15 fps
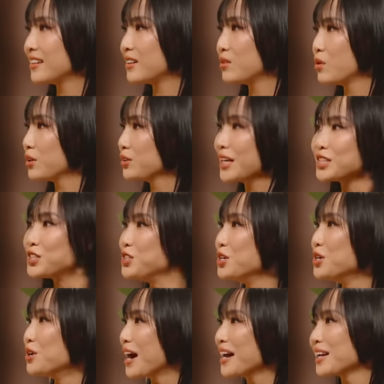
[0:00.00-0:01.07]
well, that's
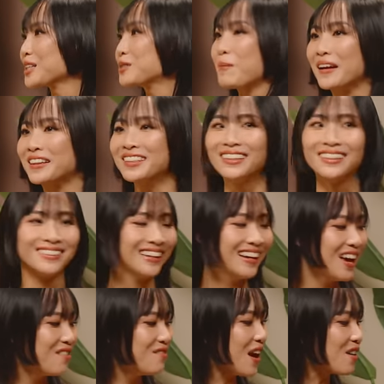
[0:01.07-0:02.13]
you, unexpected.
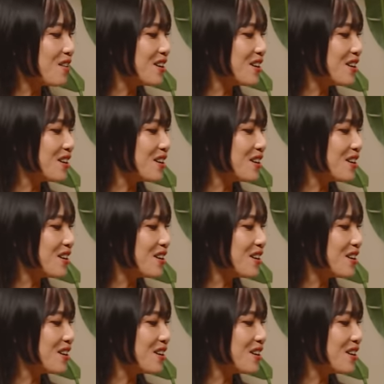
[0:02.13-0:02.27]
Very